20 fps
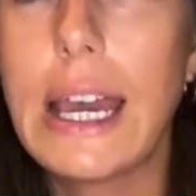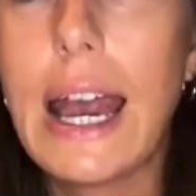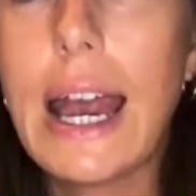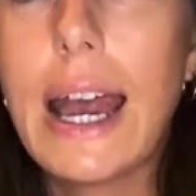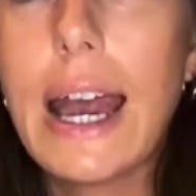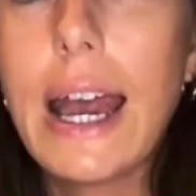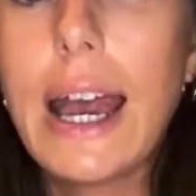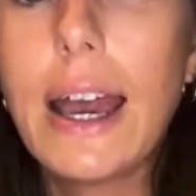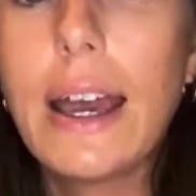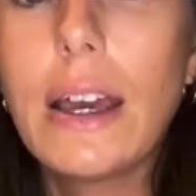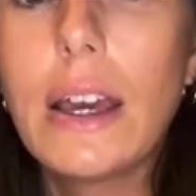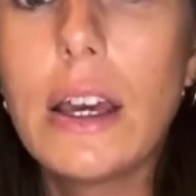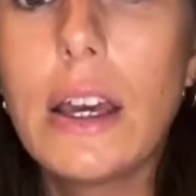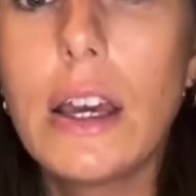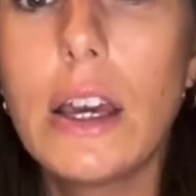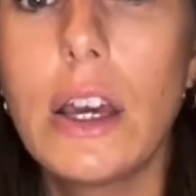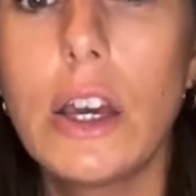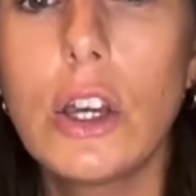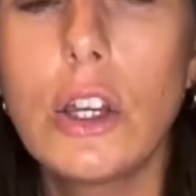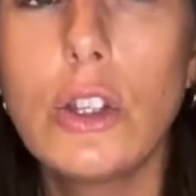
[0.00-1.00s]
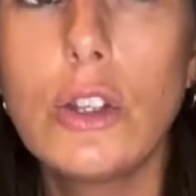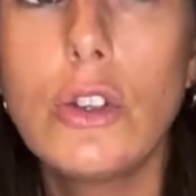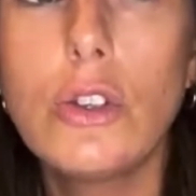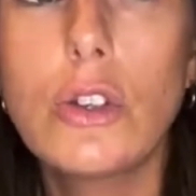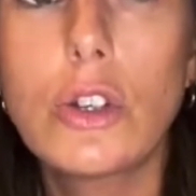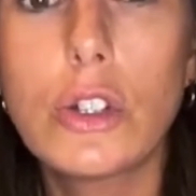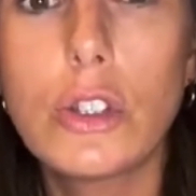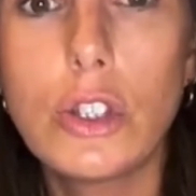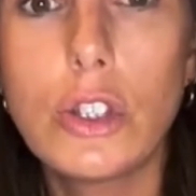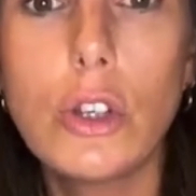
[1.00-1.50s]
hair, you
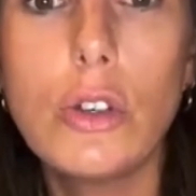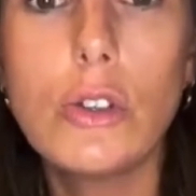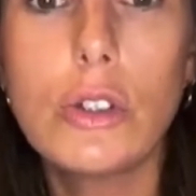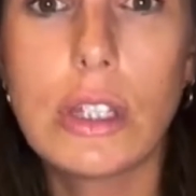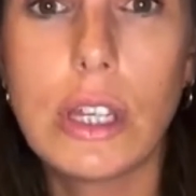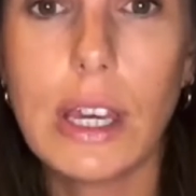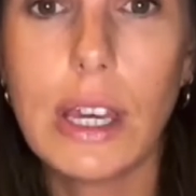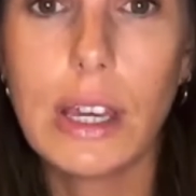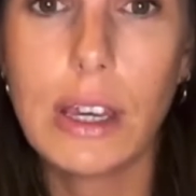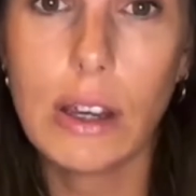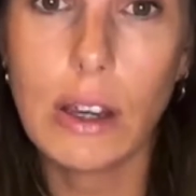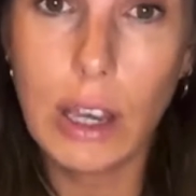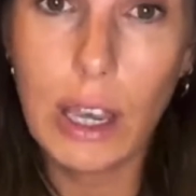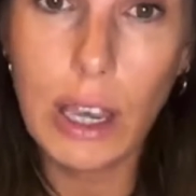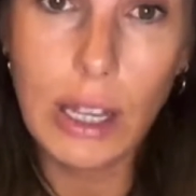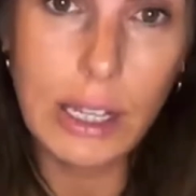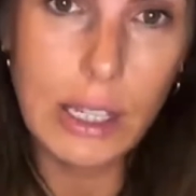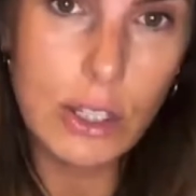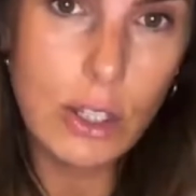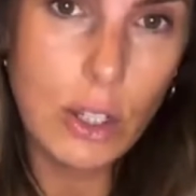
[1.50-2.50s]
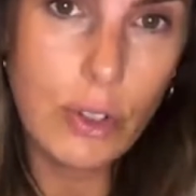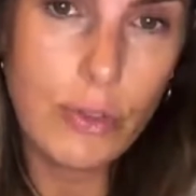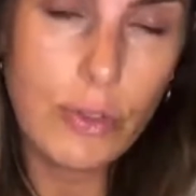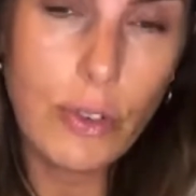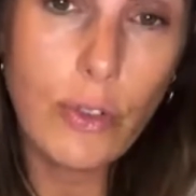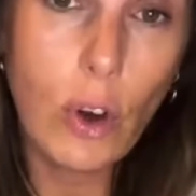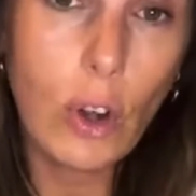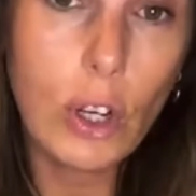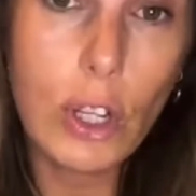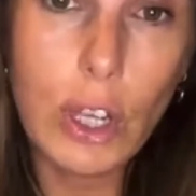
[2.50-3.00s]
can use it, and it's good
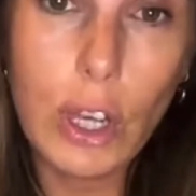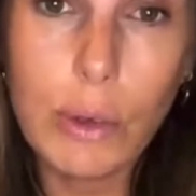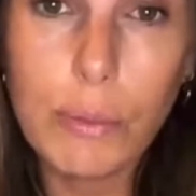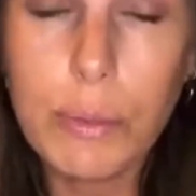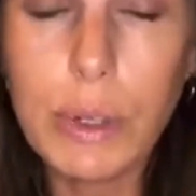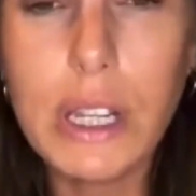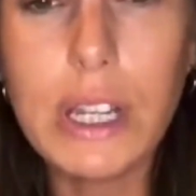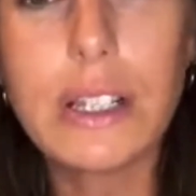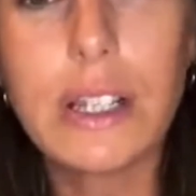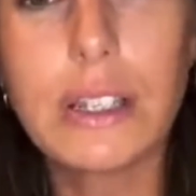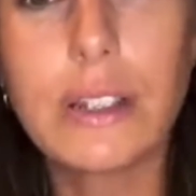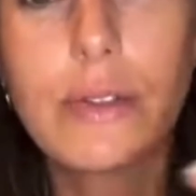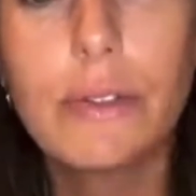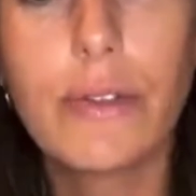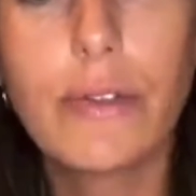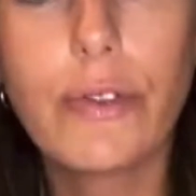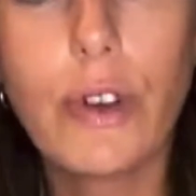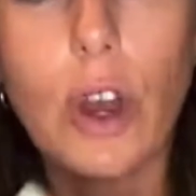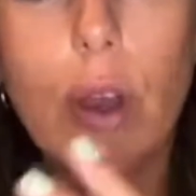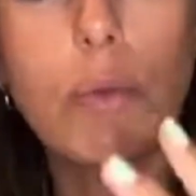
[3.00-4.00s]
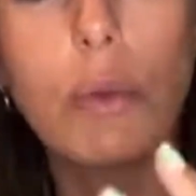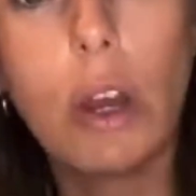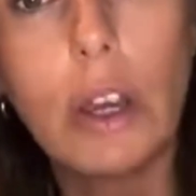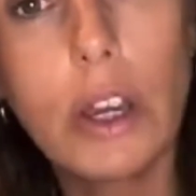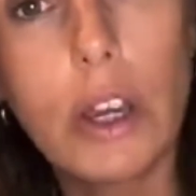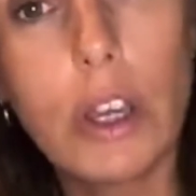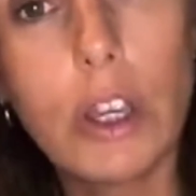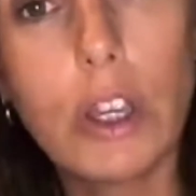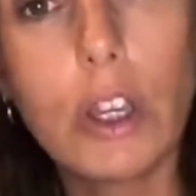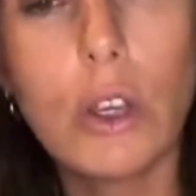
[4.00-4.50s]
for volume, but it doesn't foam
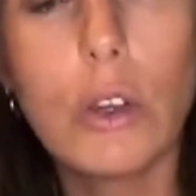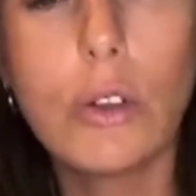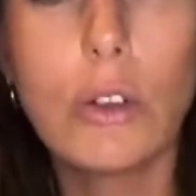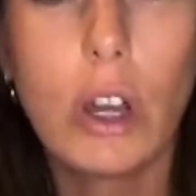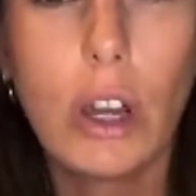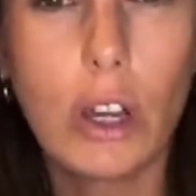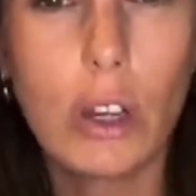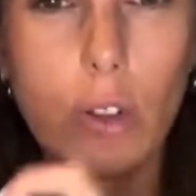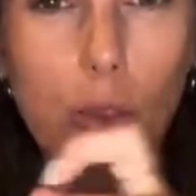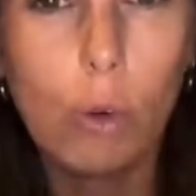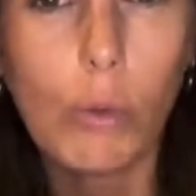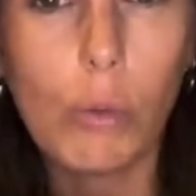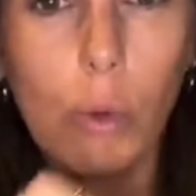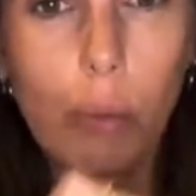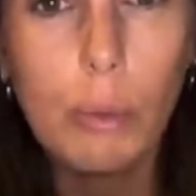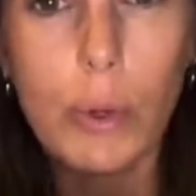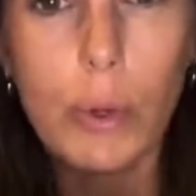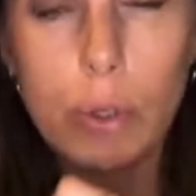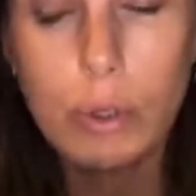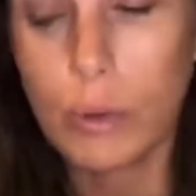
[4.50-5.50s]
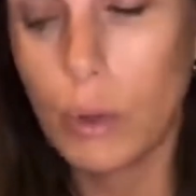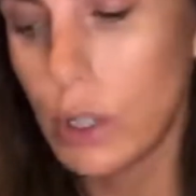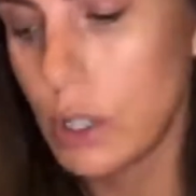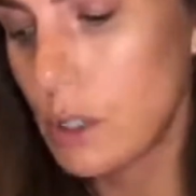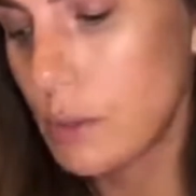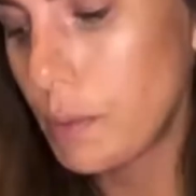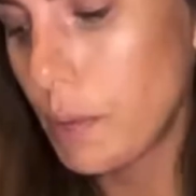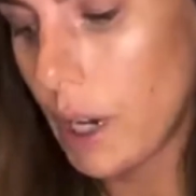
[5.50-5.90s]
like a huge like a normal mousse would.